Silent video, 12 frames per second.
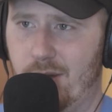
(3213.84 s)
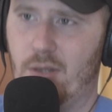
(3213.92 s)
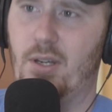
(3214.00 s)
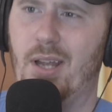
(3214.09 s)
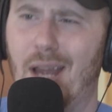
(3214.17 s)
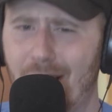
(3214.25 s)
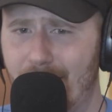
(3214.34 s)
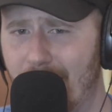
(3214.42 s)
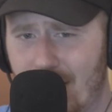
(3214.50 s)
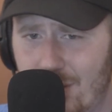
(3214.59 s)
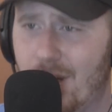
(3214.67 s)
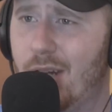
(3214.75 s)
so right. they
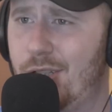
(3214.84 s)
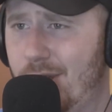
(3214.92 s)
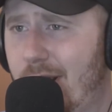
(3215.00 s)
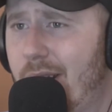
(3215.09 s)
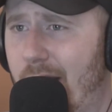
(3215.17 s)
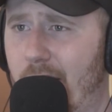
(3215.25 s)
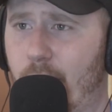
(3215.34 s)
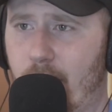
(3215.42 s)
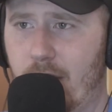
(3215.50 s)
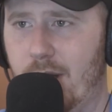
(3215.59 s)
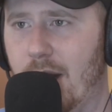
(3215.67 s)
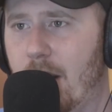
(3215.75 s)
can do that shit.
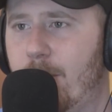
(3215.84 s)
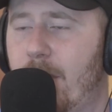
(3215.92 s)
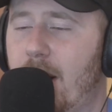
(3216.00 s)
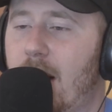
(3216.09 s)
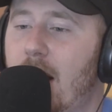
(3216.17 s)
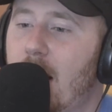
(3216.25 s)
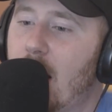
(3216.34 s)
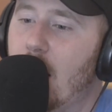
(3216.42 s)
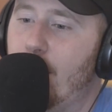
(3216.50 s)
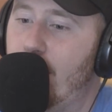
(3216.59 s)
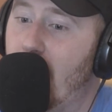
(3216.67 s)
Anyone can. Right. But, yeah.